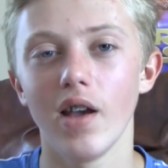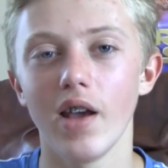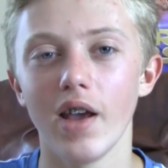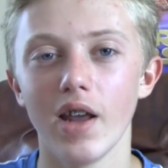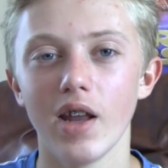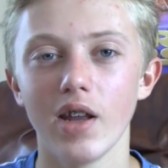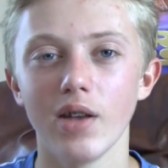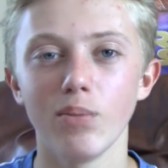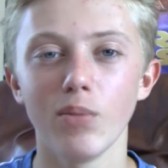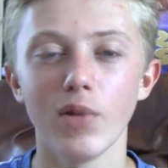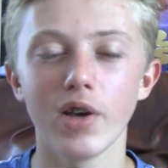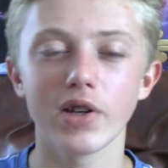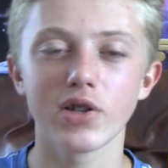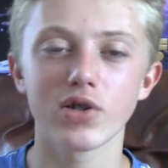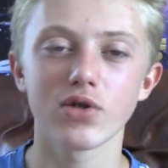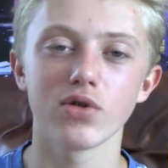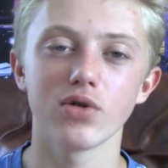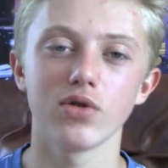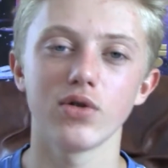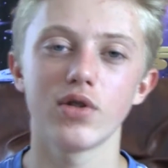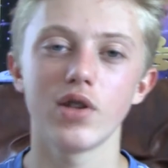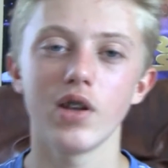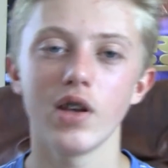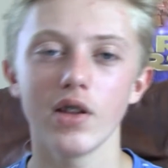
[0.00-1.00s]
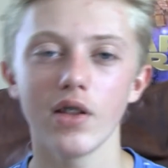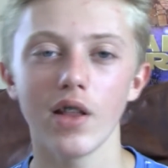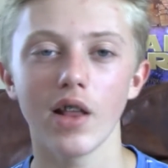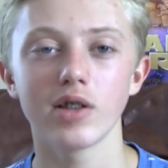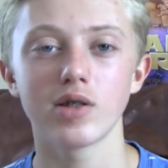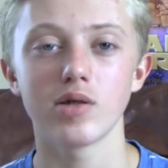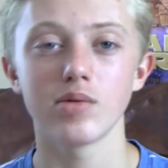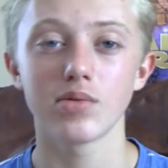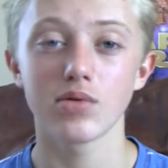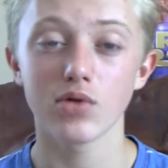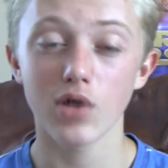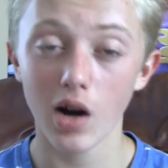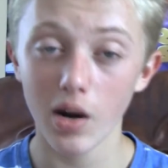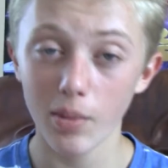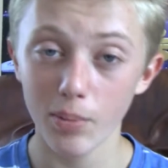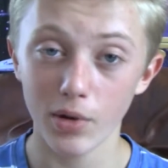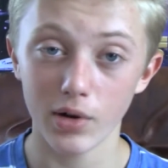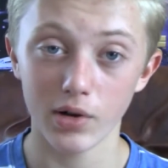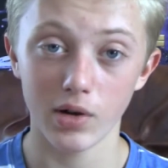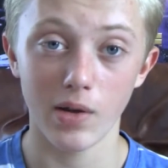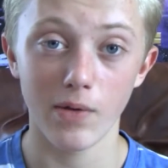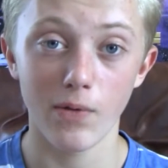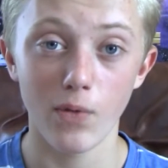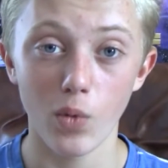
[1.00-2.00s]
And make sure to hit that subscribe
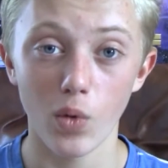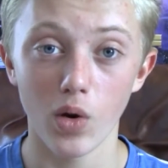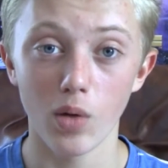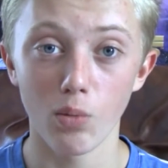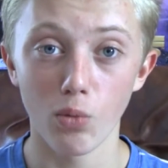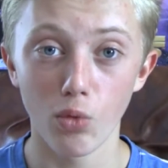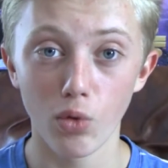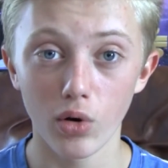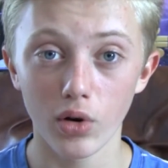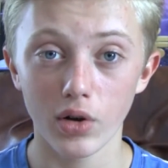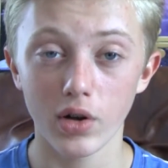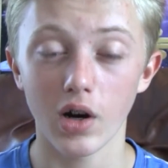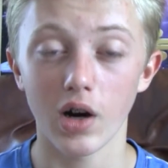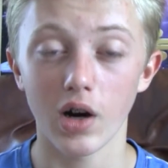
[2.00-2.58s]
button if you want more